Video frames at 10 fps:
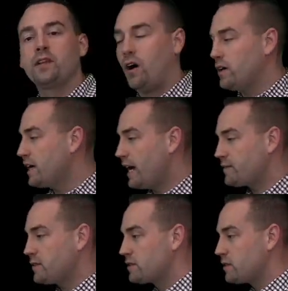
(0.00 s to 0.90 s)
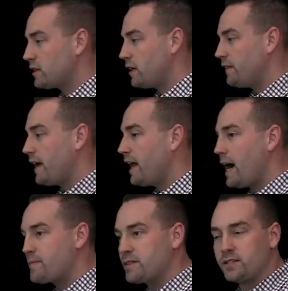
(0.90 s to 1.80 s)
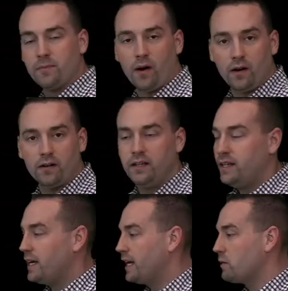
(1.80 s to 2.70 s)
All you have to do is click on that options bar, and it